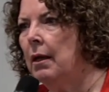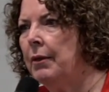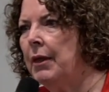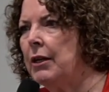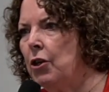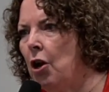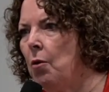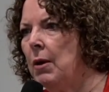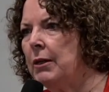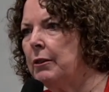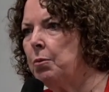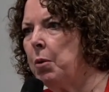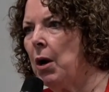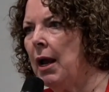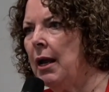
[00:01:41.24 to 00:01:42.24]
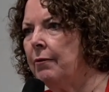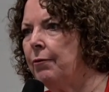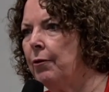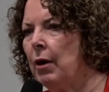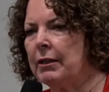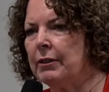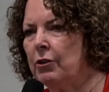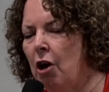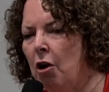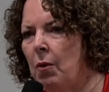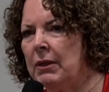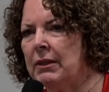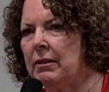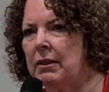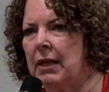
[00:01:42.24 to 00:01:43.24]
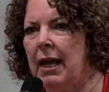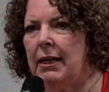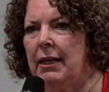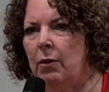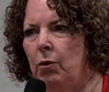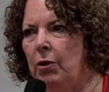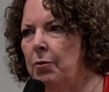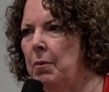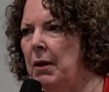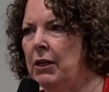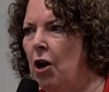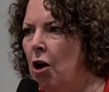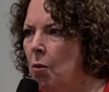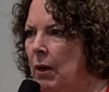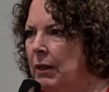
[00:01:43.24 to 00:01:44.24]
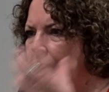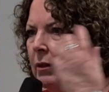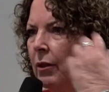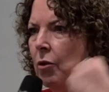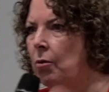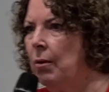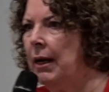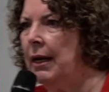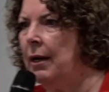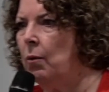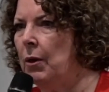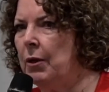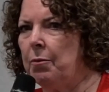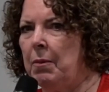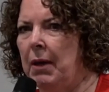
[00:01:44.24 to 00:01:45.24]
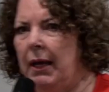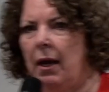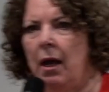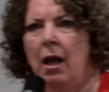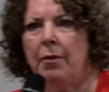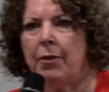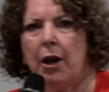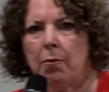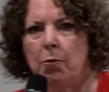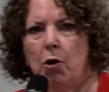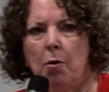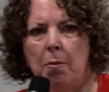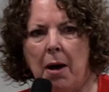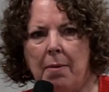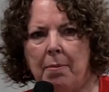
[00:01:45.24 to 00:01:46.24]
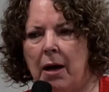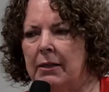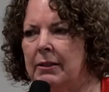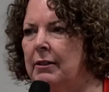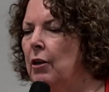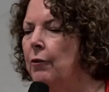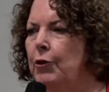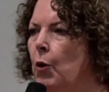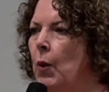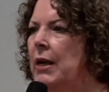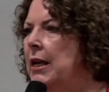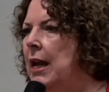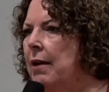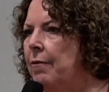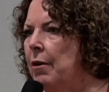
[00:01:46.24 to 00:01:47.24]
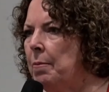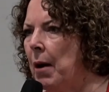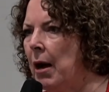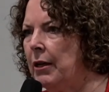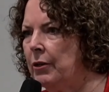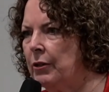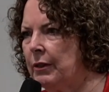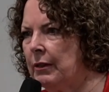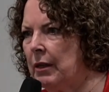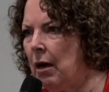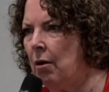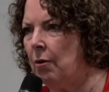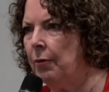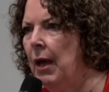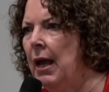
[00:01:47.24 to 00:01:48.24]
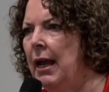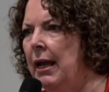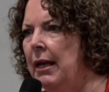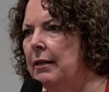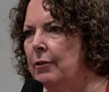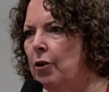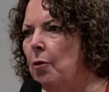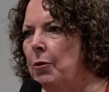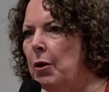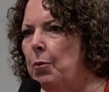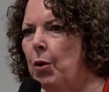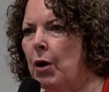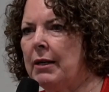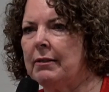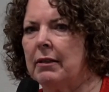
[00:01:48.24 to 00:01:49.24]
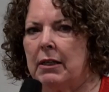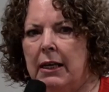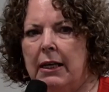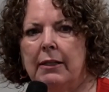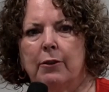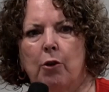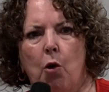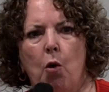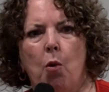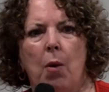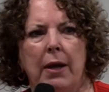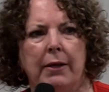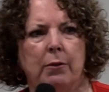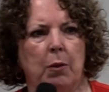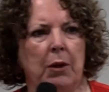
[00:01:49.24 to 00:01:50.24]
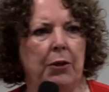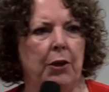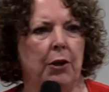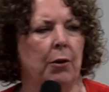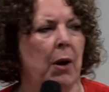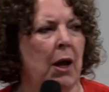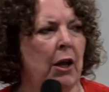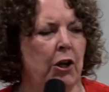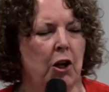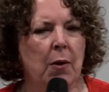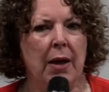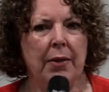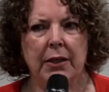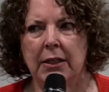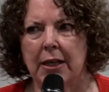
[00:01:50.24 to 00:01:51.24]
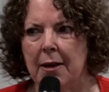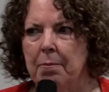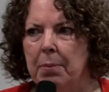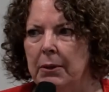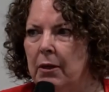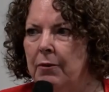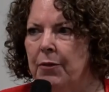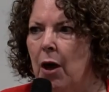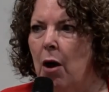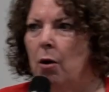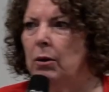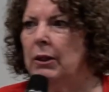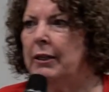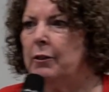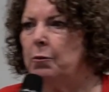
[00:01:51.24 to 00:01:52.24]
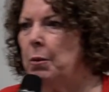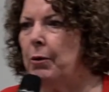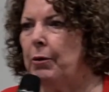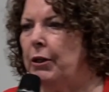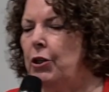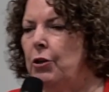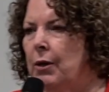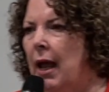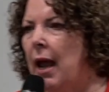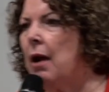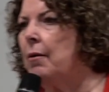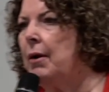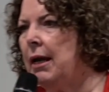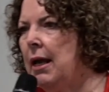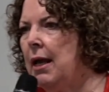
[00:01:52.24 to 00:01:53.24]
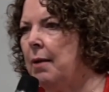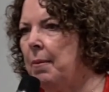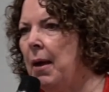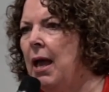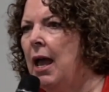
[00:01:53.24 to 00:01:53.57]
that no one's praying for us, no one's standing with me, no one's agreeing with me, that I'm all by myself. You are never by yourself. He is omnipresent. He is always with you. You are the temple of the Holy Spirit. You carry him